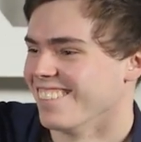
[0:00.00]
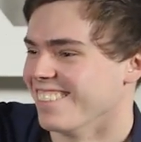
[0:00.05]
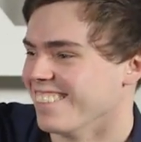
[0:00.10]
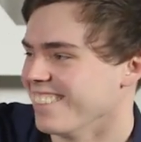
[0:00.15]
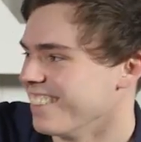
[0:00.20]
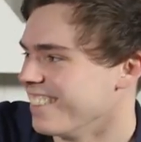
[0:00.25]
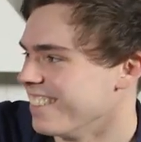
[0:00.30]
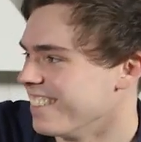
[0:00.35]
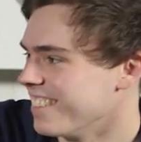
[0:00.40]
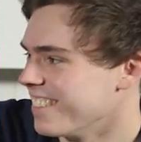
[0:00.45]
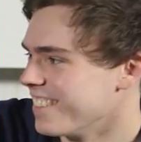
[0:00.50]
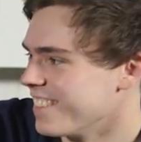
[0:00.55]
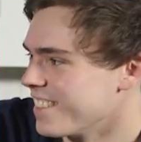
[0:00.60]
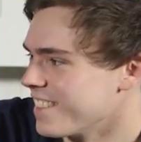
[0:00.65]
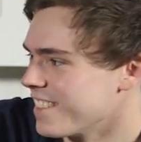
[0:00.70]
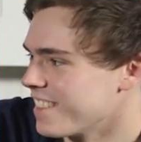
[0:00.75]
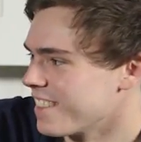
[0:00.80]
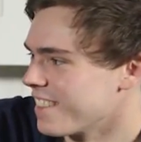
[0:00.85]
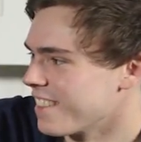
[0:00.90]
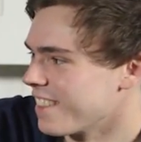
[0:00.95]

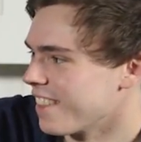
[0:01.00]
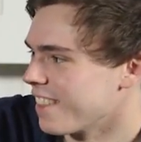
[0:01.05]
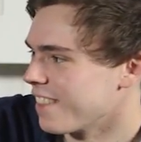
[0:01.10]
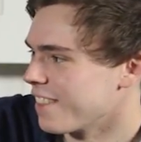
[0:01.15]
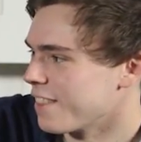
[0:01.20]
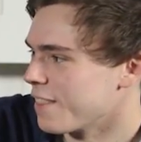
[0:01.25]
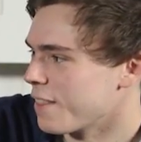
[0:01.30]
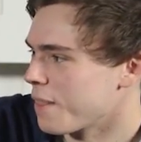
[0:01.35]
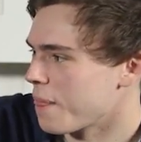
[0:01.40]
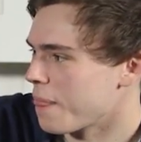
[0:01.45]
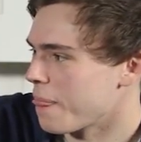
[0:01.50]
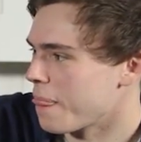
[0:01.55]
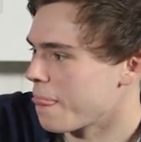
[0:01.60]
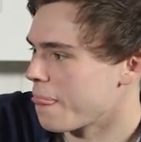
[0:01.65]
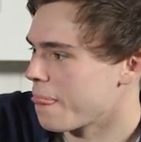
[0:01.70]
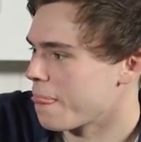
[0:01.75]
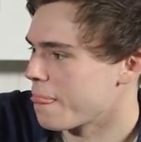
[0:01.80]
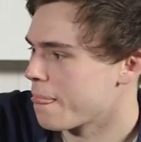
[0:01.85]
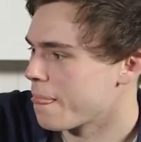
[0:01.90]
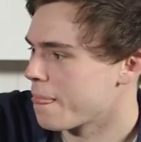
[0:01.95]

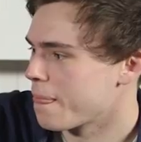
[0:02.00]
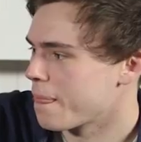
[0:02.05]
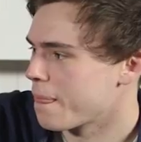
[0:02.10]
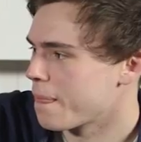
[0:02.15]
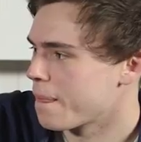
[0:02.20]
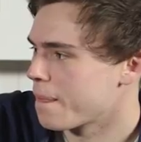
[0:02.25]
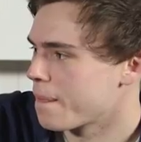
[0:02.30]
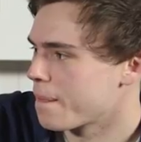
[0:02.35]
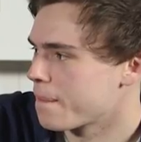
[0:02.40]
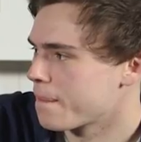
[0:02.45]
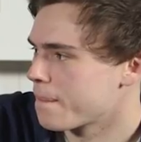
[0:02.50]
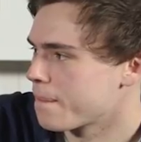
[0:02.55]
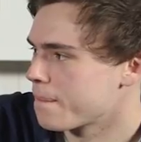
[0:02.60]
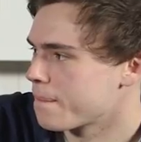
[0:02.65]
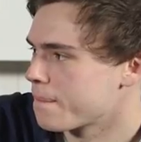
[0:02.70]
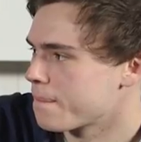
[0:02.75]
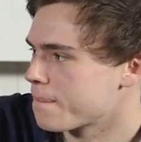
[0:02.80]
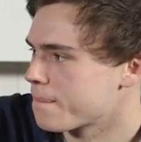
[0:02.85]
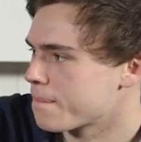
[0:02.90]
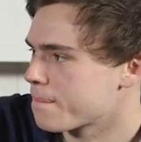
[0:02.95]

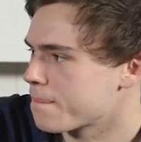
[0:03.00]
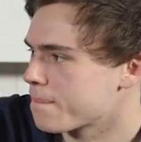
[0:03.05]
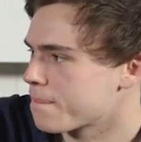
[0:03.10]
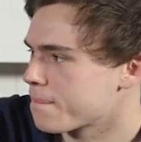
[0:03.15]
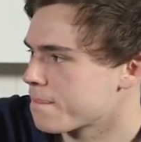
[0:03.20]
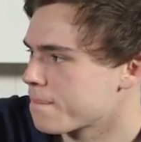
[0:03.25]
[no speech]